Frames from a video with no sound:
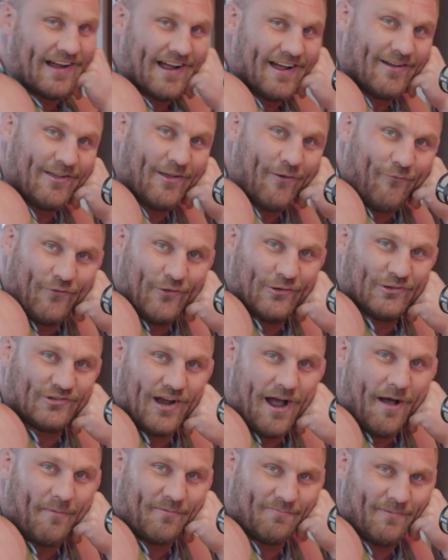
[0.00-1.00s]
I owe you a few
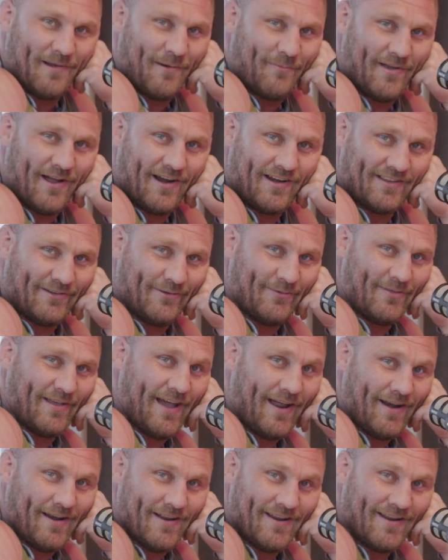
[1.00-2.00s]
chops, man. We ought to do
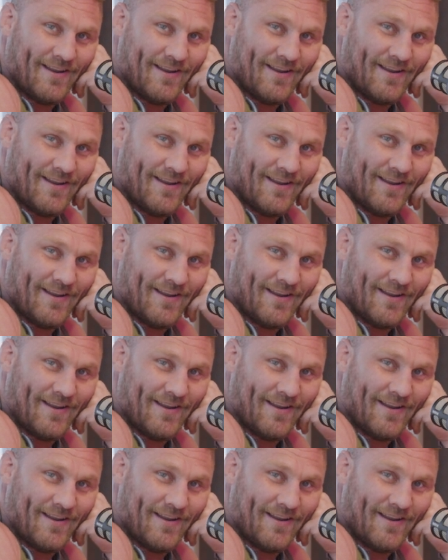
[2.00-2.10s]
that.